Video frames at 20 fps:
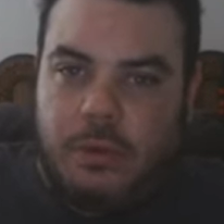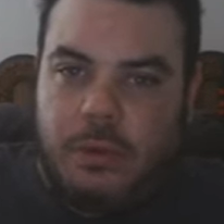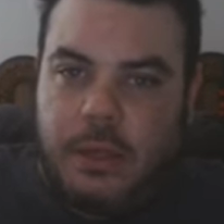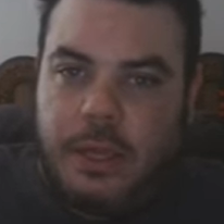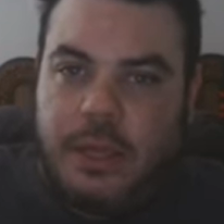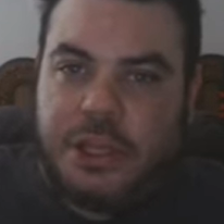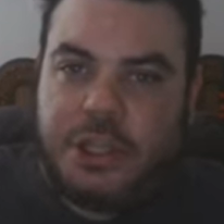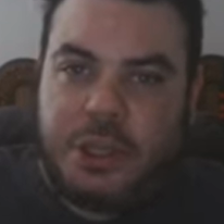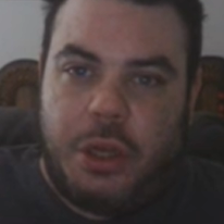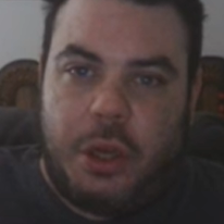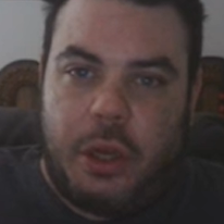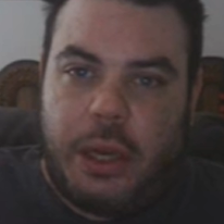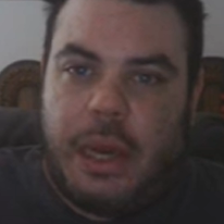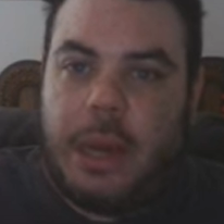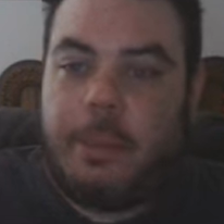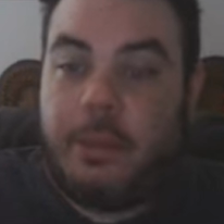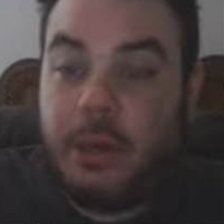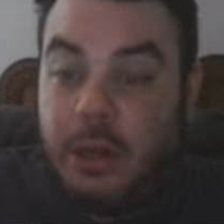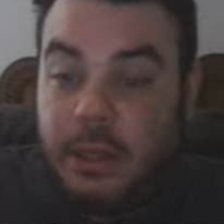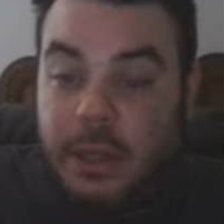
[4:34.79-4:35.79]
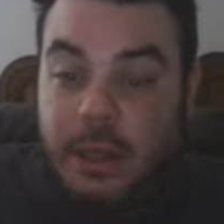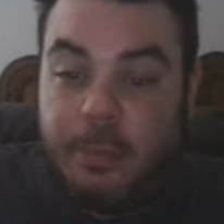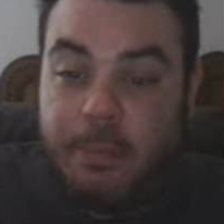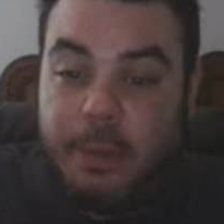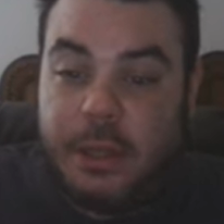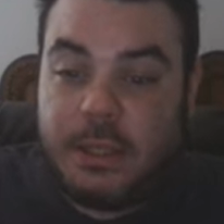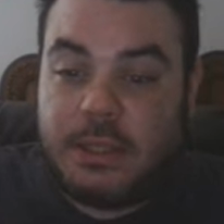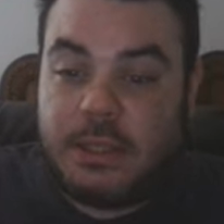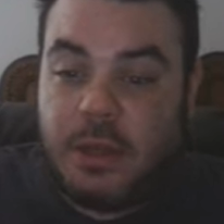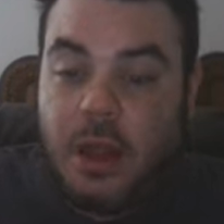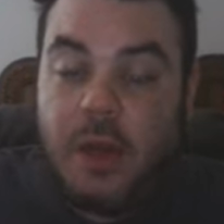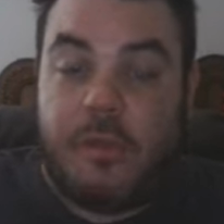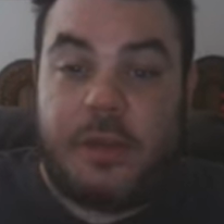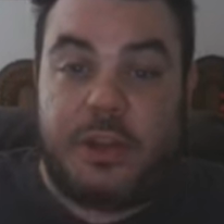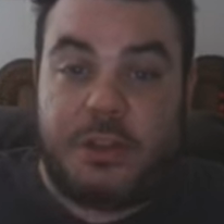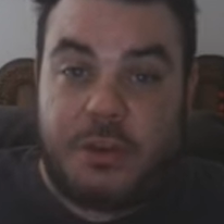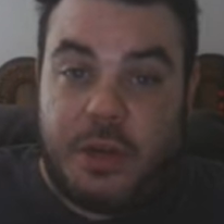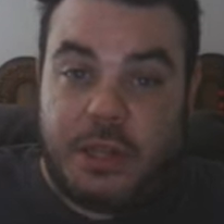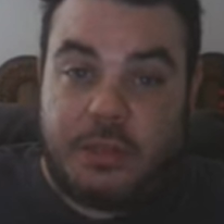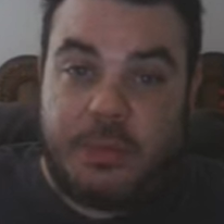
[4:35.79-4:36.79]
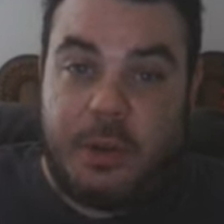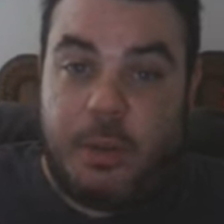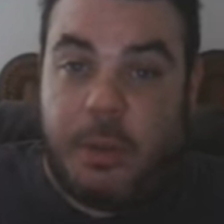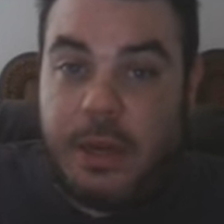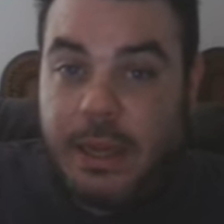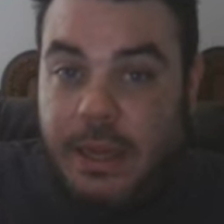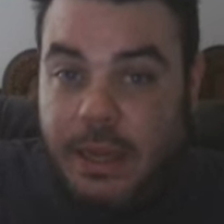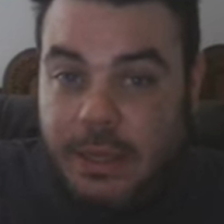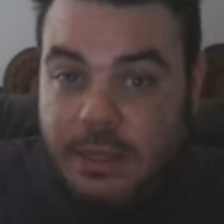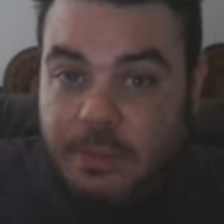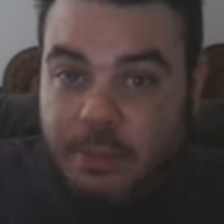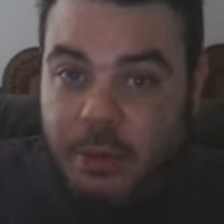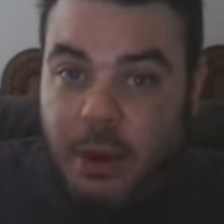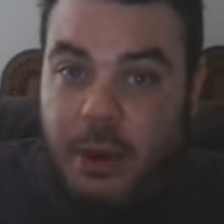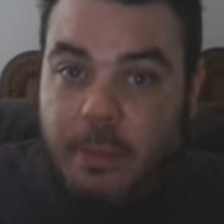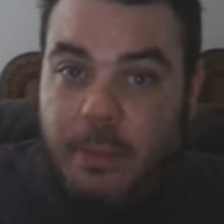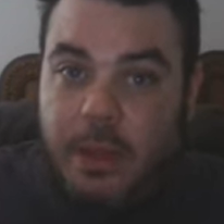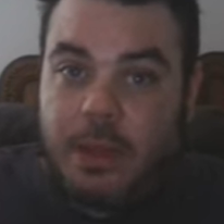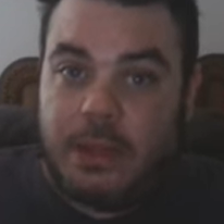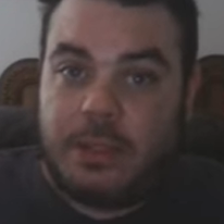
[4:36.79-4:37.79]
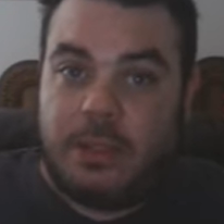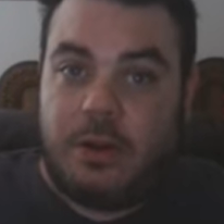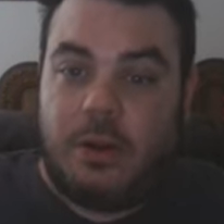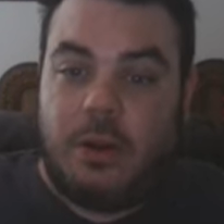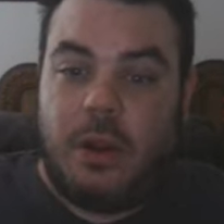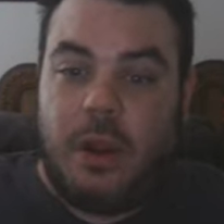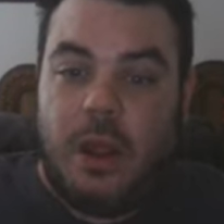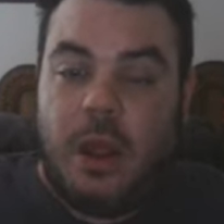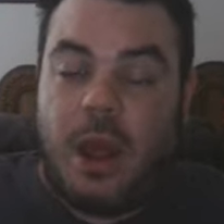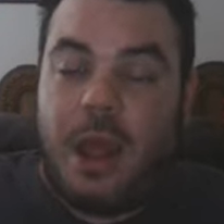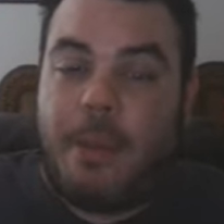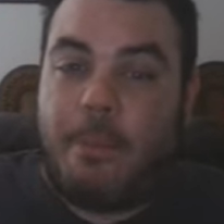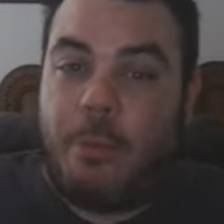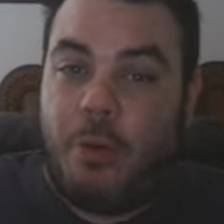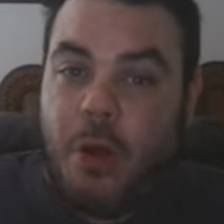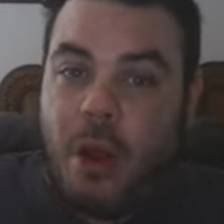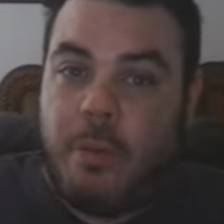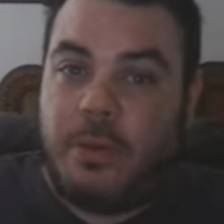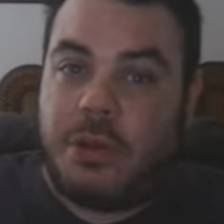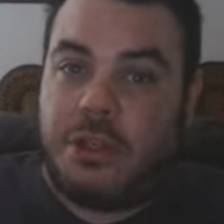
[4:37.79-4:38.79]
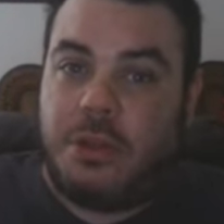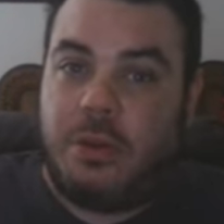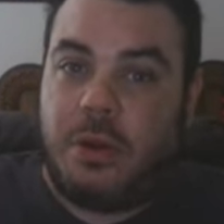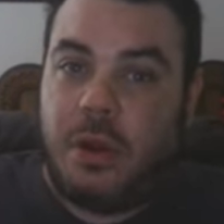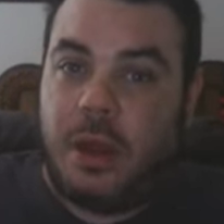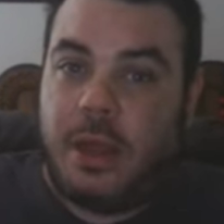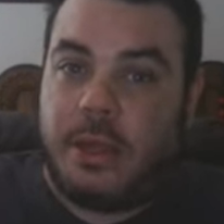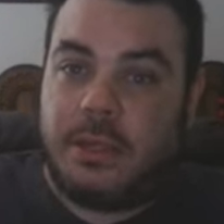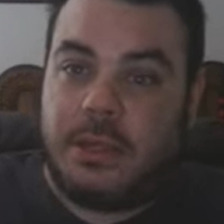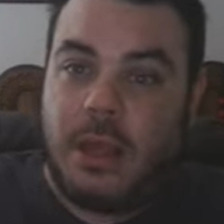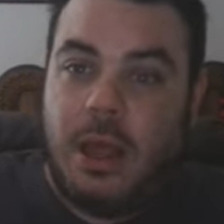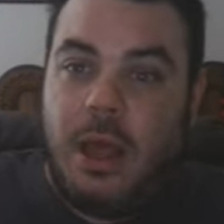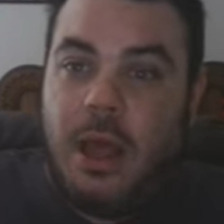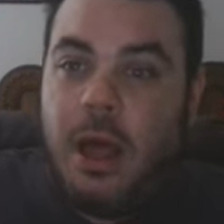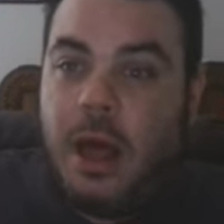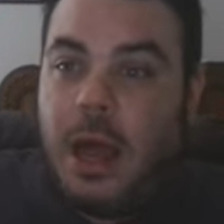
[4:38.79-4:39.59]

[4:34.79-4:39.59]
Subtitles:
He should, and I'm going to get pissed off. And trust me, when he is prime minister, I promise you guys,